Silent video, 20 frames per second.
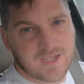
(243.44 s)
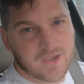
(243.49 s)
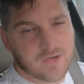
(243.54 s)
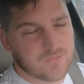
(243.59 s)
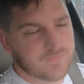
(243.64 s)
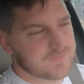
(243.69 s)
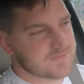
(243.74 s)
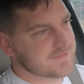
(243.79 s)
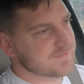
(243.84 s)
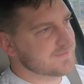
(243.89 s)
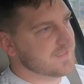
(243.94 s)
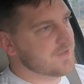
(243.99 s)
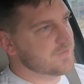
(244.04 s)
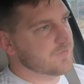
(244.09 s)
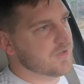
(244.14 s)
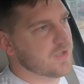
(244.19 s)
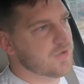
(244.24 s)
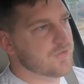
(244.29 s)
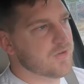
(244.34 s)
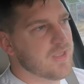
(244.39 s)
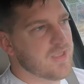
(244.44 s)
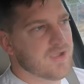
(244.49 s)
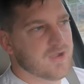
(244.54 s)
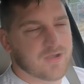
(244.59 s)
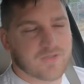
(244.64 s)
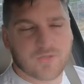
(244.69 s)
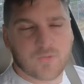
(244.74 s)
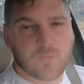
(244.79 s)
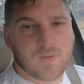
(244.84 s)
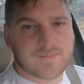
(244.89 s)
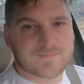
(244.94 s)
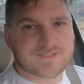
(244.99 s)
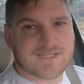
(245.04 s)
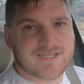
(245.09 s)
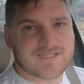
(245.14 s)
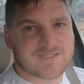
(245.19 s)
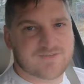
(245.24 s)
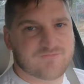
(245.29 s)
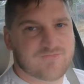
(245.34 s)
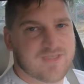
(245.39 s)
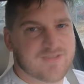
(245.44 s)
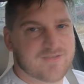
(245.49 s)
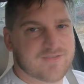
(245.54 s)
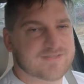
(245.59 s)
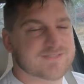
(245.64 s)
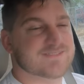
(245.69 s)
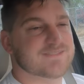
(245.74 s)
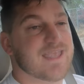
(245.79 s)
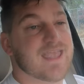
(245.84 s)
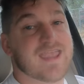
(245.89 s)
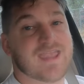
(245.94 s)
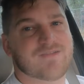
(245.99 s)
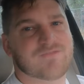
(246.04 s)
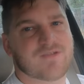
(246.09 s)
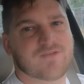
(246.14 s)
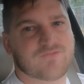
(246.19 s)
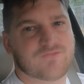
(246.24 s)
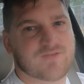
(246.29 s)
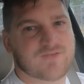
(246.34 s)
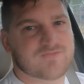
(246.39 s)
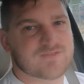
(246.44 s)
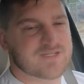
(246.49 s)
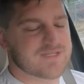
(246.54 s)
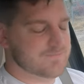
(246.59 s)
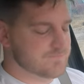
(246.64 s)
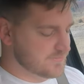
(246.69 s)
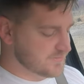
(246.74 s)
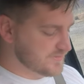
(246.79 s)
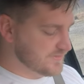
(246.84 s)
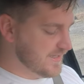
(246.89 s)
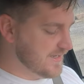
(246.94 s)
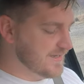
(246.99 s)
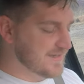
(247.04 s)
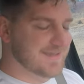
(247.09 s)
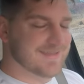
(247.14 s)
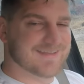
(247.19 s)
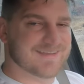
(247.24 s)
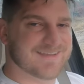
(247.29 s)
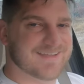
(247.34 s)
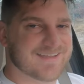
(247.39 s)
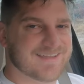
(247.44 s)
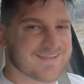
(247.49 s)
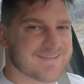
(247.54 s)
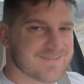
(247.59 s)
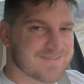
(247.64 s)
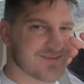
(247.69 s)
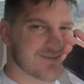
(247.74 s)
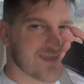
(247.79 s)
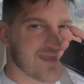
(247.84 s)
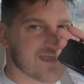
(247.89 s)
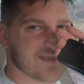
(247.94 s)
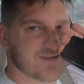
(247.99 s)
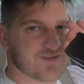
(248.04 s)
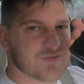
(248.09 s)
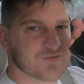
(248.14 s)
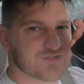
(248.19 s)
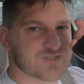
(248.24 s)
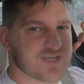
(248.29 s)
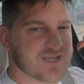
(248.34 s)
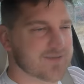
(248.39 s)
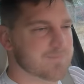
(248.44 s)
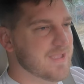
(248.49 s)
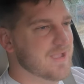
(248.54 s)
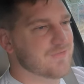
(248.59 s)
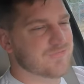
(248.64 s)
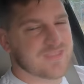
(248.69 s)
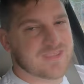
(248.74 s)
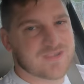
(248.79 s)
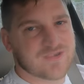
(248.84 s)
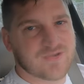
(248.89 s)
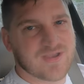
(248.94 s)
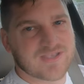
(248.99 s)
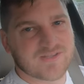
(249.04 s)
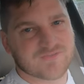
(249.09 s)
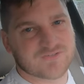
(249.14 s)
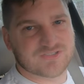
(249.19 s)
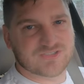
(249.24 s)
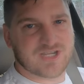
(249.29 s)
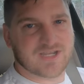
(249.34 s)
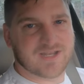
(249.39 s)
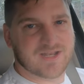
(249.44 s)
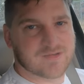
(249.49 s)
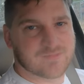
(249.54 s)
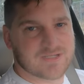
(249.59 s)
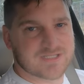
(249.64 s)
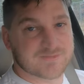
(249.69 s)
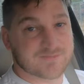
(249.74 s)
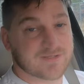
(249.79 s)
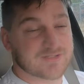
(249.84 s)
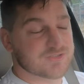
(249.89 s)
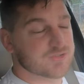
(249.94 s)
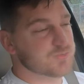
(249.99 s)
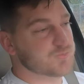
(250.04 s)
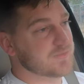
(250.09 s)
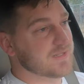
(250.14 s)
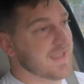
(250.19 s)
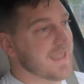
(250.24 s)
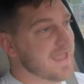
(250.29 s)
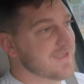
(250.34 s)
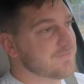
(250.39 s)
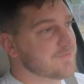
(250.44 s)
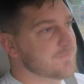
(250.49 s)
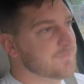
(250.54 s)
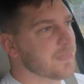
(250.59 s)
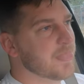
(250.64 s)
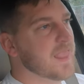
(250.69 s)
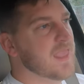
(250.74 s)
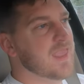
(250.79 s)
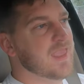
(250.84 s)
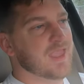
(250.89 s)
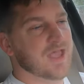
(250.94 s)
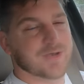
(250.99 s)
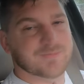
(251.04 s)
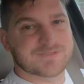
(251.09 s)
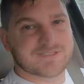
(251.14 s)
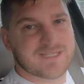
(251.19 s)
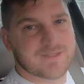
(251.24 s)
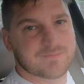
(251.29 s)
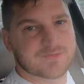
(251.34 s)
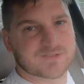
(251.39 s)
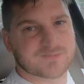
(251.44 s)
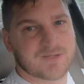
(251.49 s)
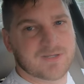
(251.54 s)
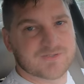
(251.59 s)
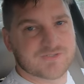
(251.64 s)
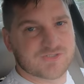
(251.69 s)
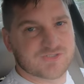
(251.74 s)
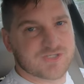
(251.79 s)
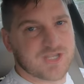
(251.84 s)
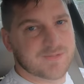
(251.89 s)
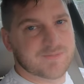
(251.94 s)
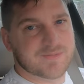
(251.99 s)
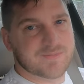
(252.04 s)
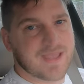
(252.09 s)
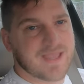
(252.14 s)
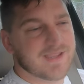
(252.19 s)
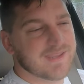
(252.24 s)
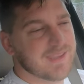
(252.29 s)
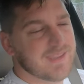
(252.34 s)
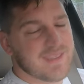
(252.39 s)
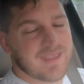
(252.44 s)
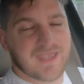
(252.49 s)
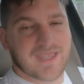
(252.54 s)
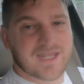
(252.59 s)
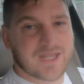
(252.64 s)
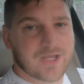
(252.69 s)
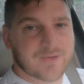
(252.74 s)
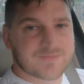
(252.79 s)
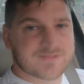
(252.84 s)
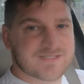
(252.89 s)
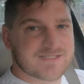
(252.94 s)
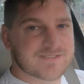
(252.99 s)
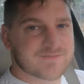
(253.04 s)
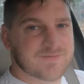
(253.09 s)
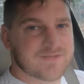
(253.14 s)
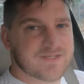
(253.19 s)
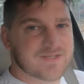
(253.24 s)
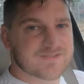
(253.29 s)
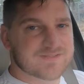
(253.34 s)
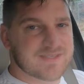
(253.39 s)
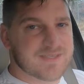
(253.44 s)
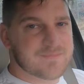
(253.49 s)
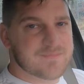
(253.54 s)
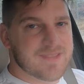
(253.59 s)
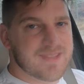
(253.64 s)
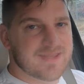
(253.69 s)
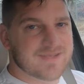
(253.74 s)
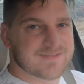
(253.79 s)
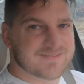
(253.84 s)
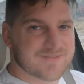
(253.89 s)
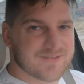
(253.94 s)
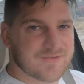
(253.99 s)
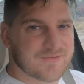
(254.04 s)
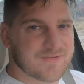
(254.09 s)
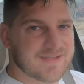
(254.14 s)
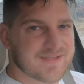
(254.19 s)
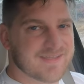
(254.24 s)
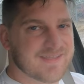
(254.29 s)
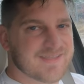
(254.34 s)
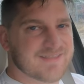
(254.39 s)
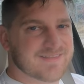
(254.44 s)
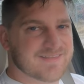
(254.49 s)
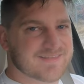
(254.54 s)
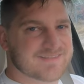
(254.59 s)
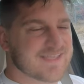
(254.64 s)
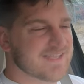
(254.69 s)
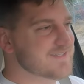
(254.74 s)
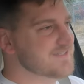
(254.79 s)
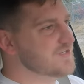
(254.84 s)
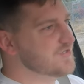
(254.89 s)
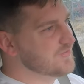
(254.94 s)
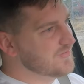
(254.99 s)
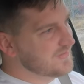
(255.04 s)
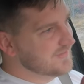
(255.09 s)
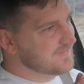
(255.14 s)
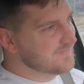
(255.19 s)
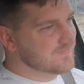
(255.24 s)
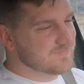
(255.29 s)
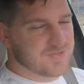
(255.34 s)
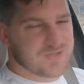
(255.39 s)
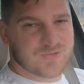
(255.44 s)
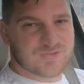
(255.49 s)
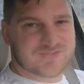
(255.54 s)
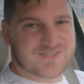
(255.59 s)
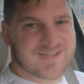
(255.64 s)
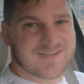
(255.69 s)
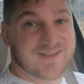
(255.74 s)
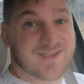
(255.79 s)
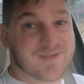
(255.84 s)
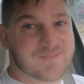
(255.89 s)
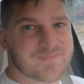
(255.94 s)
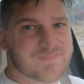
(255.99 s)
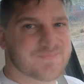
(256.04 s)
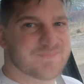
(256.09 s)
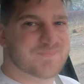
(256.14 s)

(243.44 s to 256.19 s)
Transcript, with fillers: O, discount code on the website to save fifteen percent. And uh, yeah, go check them out. Thank you guys for checking out my sponsors when I have them. Helps keep sponsors coming back and helps these videos get made. So uh, let's get to it. Go sign up.